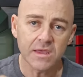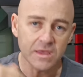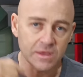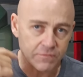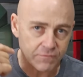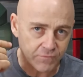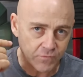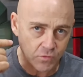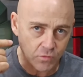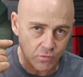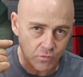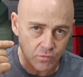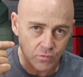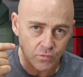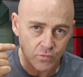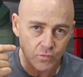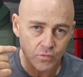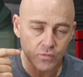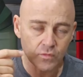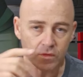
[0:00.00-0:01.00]

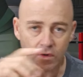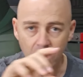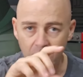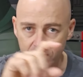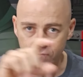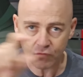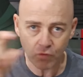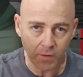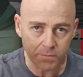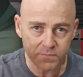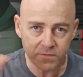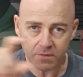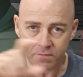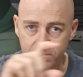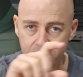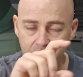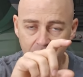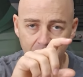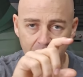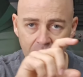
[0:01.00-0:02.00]
I've dropped
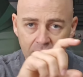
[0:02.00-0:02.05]
5